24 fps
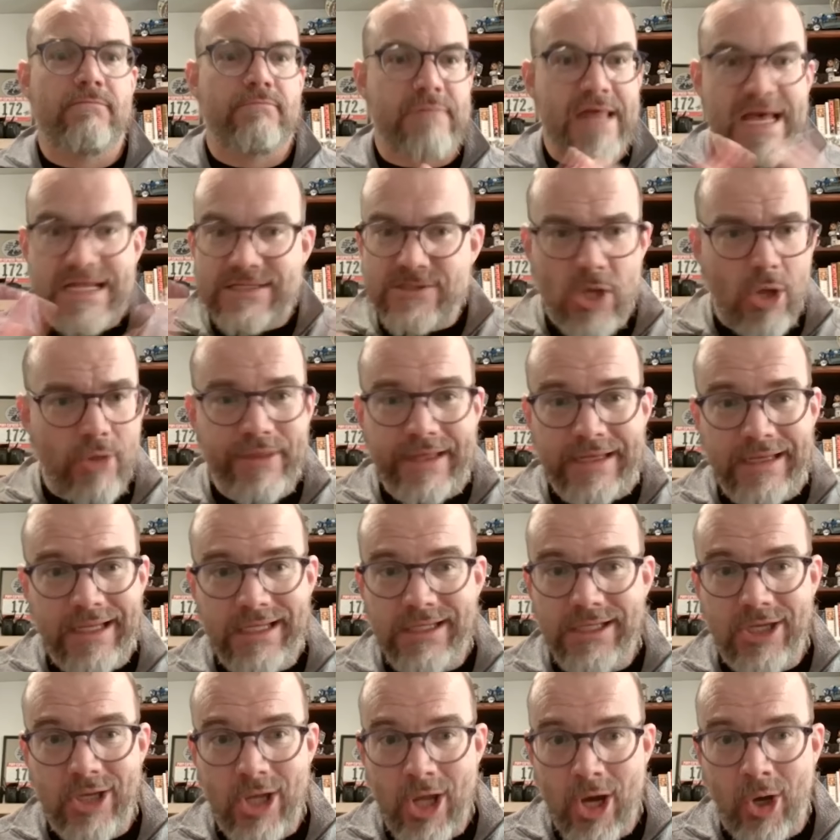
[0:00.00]
That's all they
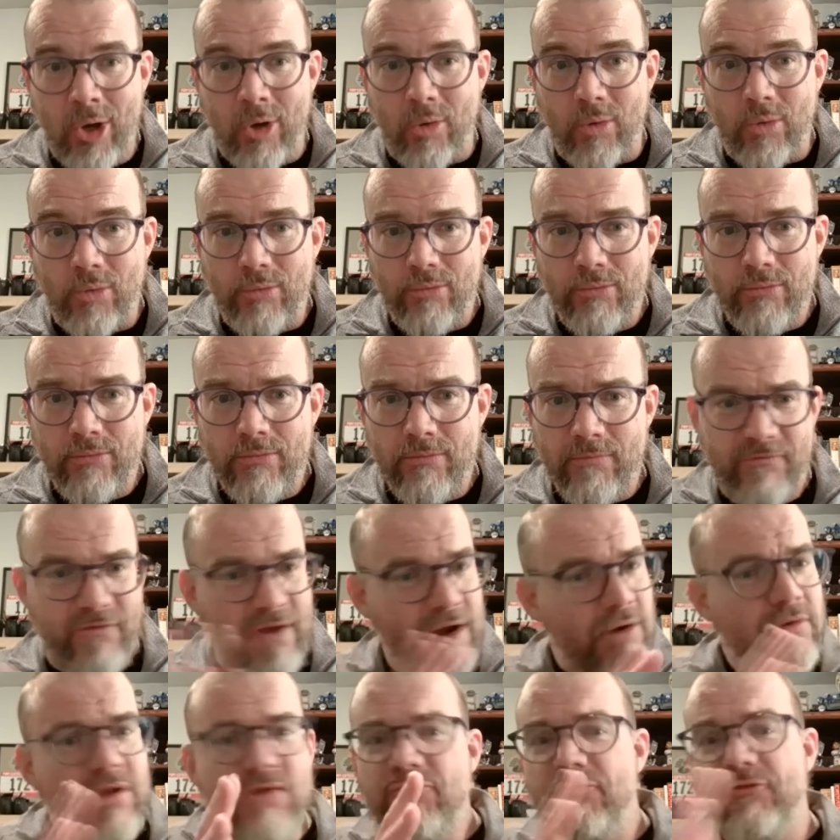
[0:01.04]
need to know.
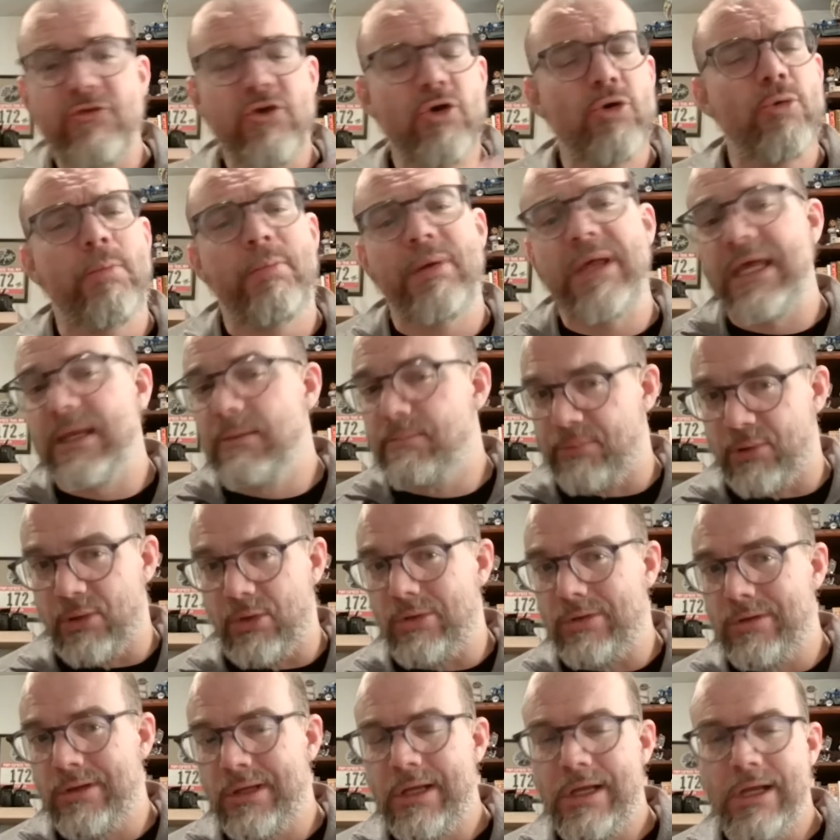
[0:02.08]
Very few
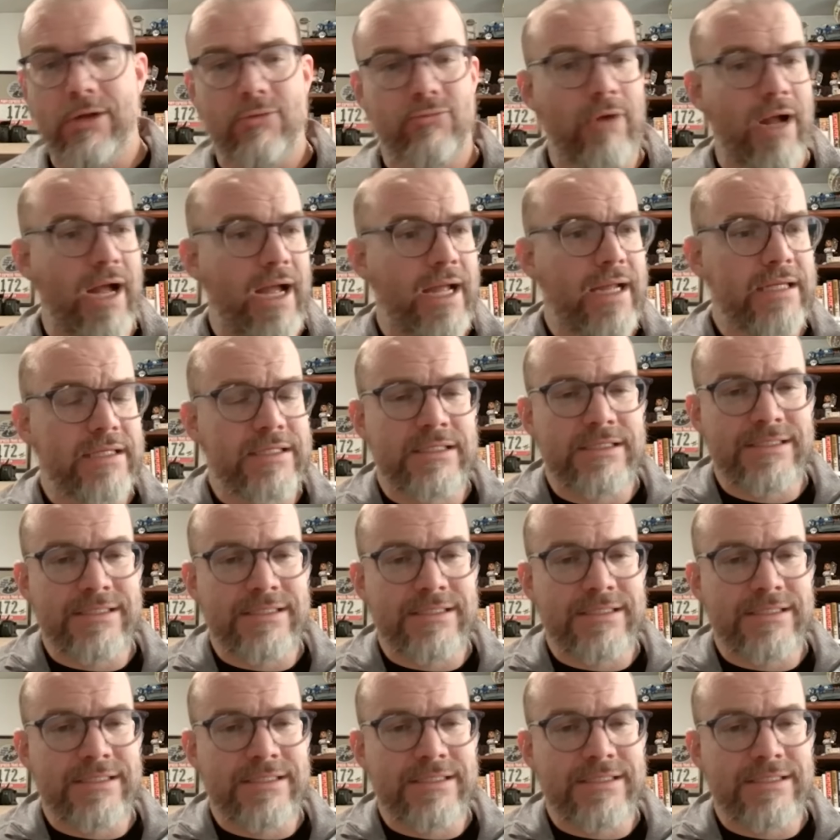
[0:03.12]
people right?